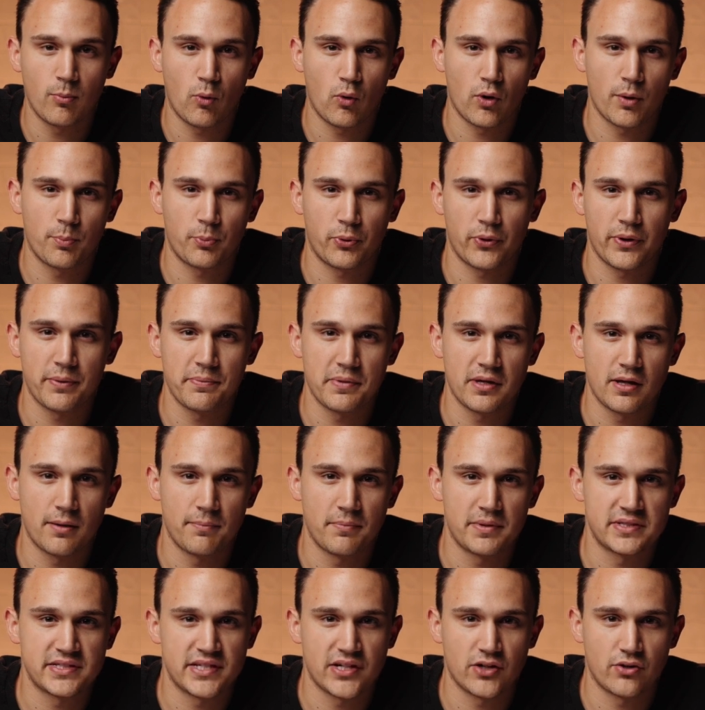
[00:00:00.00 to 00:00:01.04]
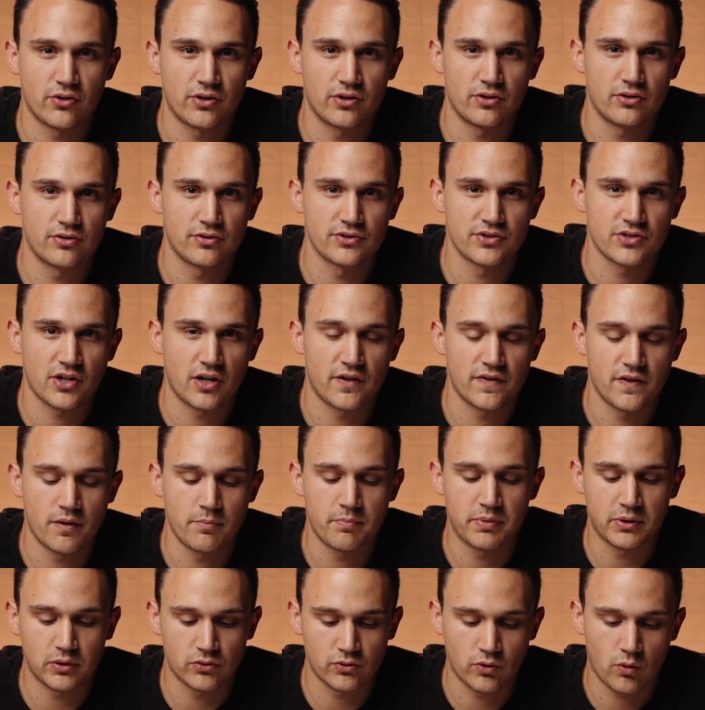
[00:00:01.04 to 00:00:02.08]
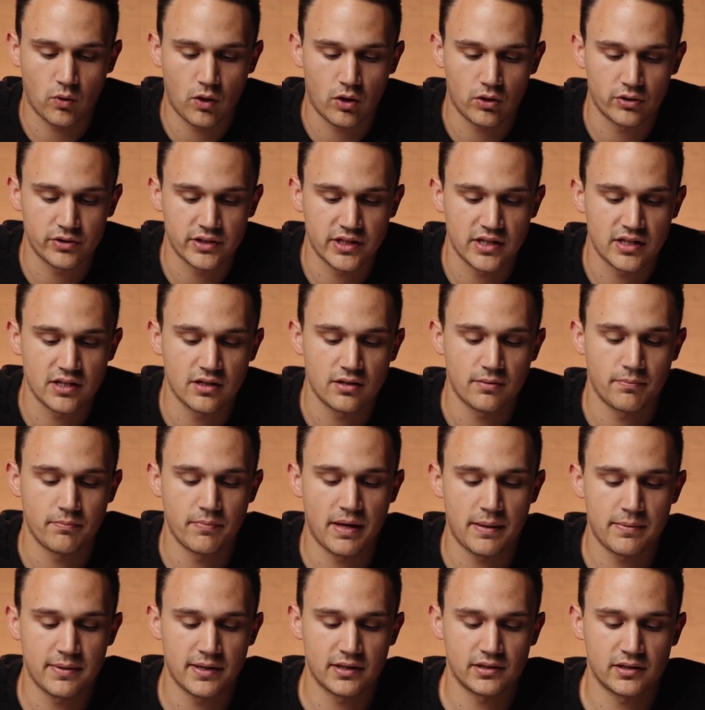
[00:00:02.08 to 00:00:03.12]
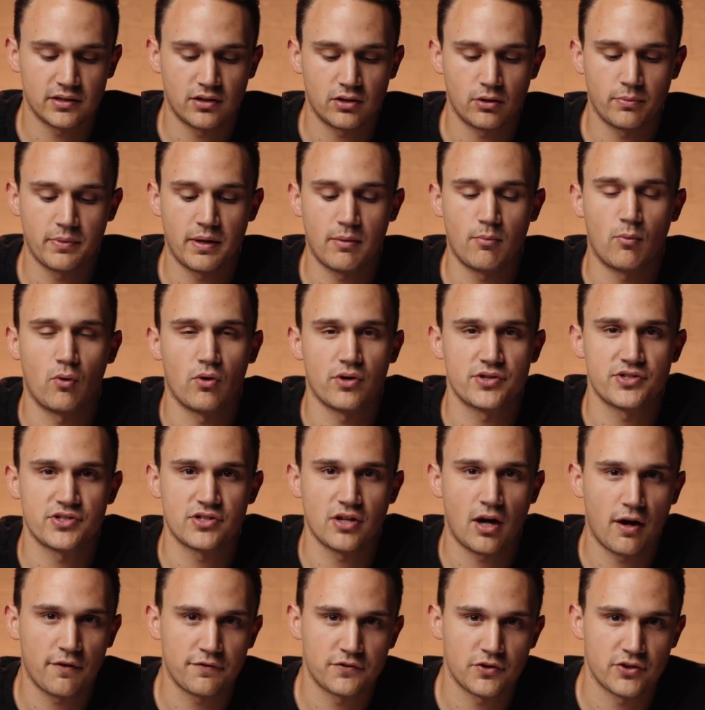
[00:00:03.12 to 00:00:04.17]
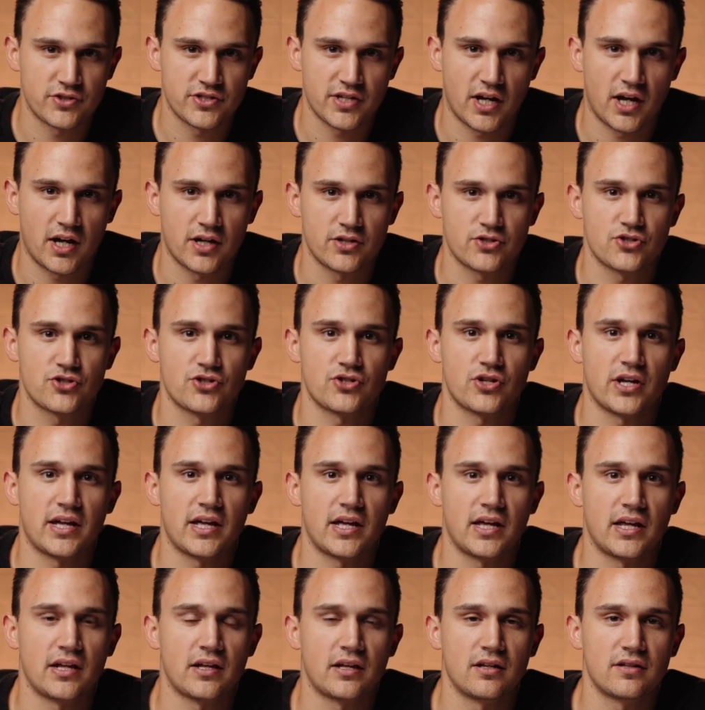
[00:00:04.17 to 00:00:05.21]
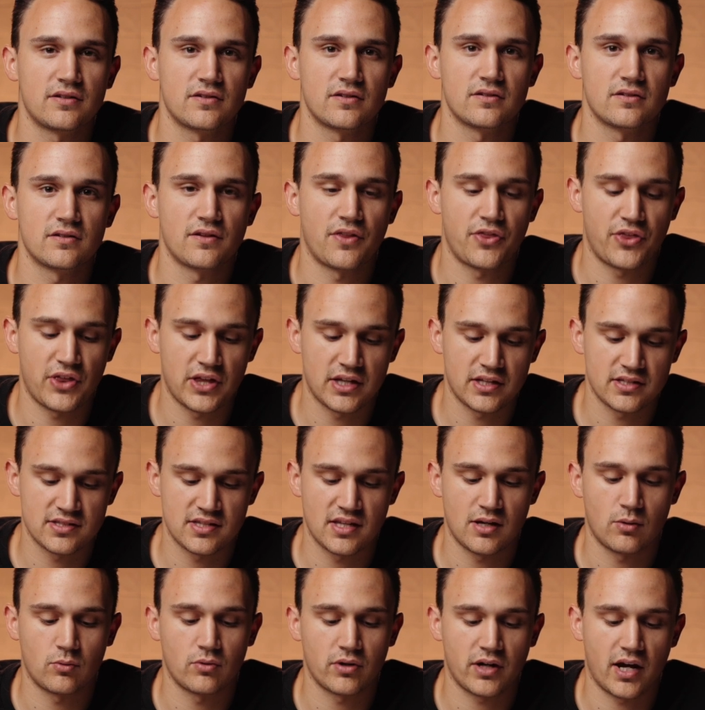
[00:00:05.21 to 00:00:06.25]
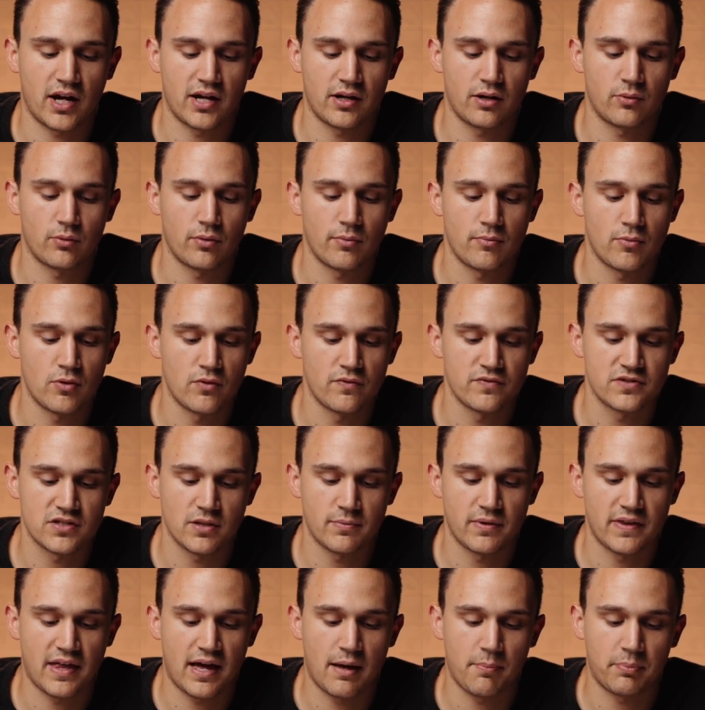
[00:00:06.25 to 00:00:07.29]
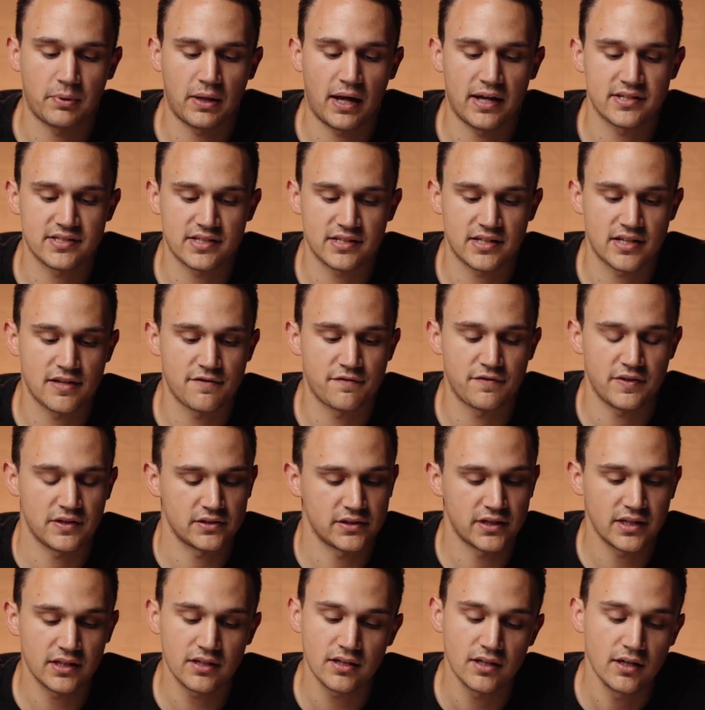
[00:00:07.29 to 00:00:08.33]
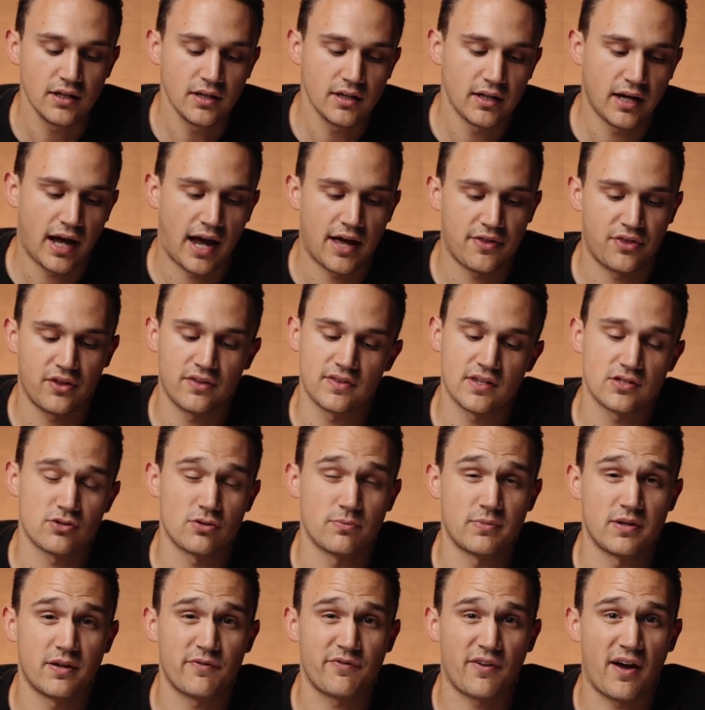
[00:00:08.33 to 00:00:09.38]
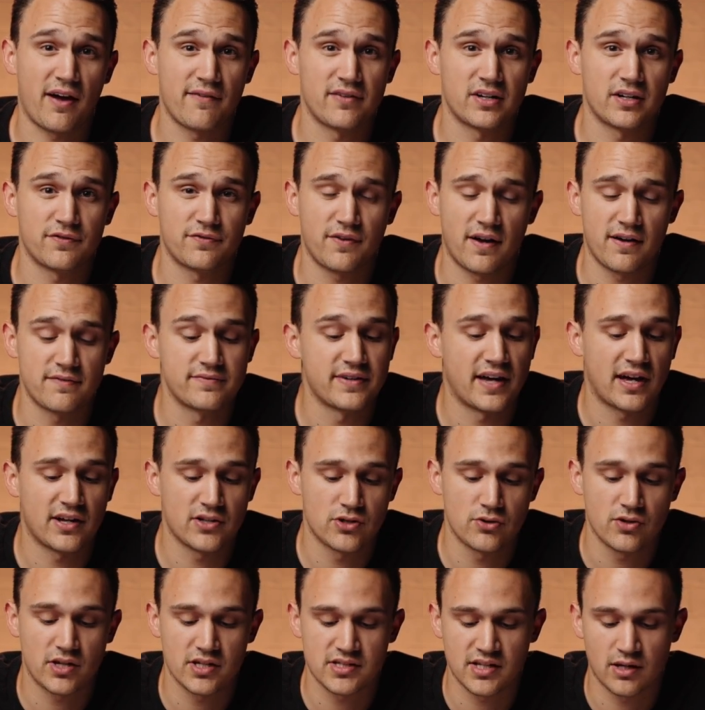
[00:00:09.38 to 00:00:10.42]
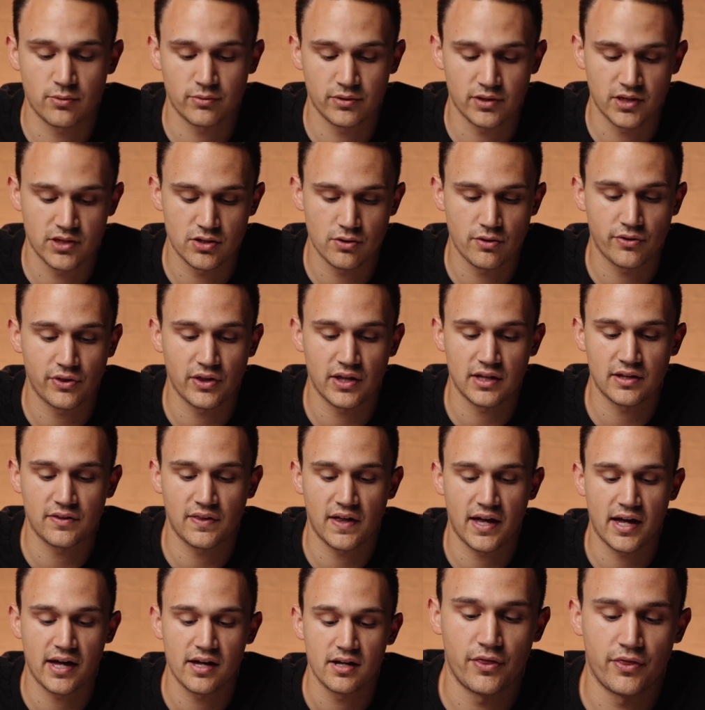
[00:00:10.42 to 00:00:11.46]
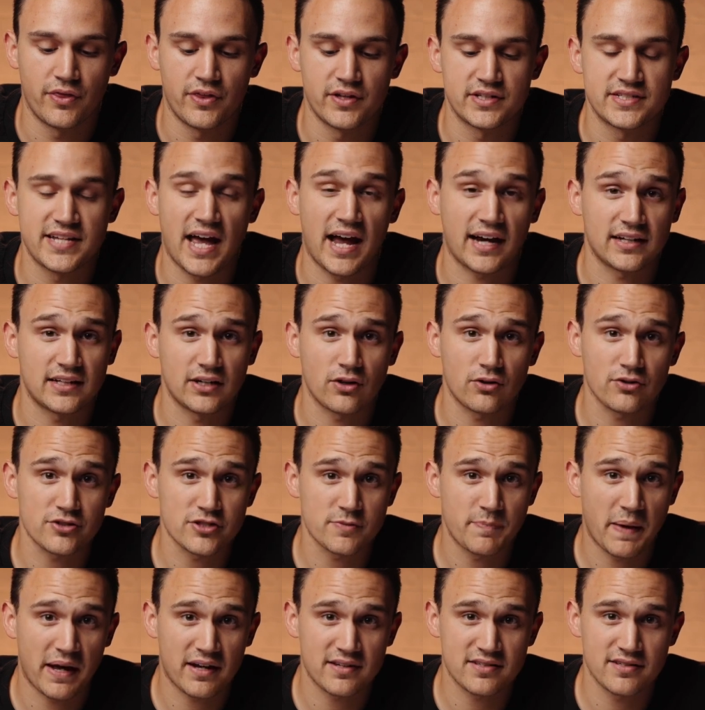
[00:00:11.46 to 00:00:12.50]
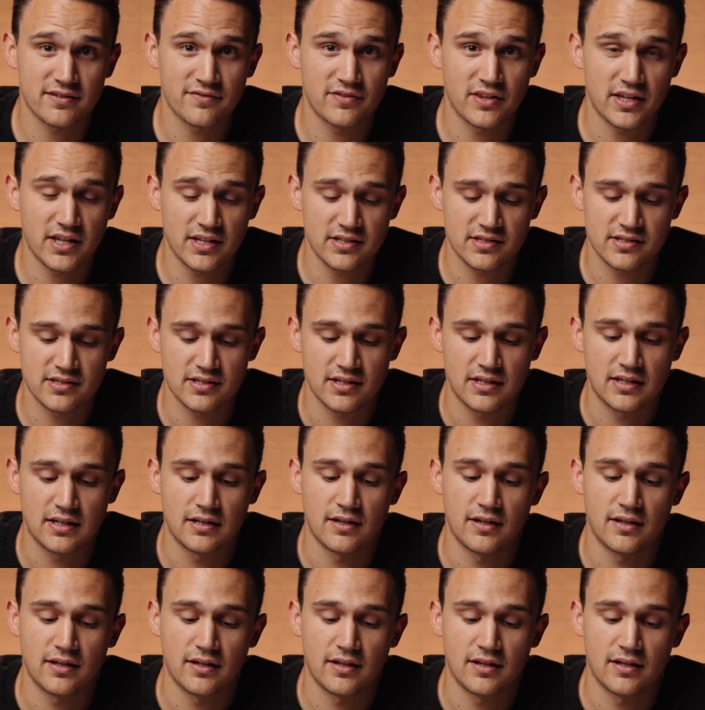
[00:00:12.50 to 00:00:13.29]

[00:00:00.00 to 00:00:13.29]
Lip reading: more premium materials on the build quality, maybe a little bit more softer touch and things that will kind of remove some of that plasticky feeling, I think this would be a 5 out of 5 value, because I really do think that the technical specs of this,